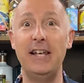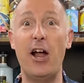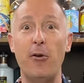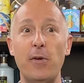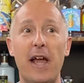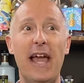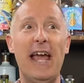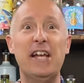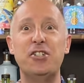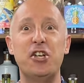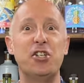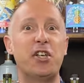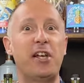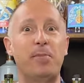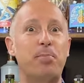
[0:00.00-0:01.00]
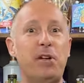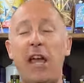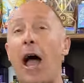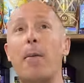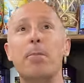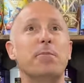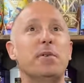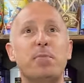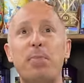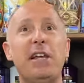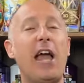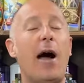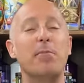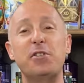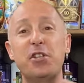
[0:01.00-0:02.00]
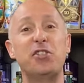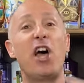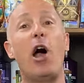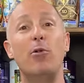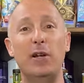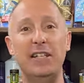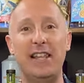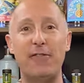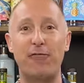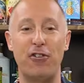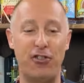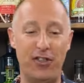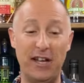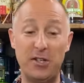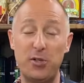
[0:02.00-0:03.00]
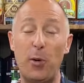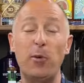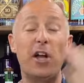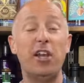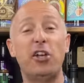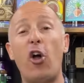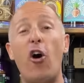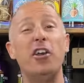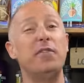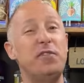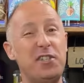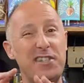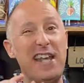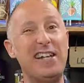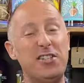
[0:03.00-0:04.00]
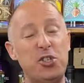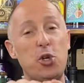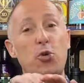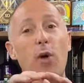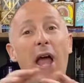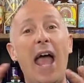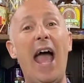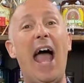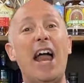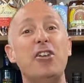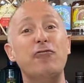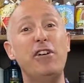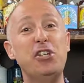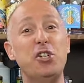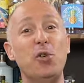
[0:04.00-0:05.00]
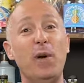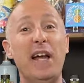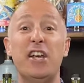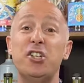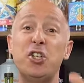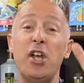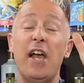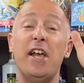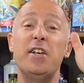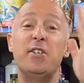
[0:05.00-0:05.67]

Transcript: You know, it just comes becomes a totally different thing. So I'm going to kind of stick to an original-ish.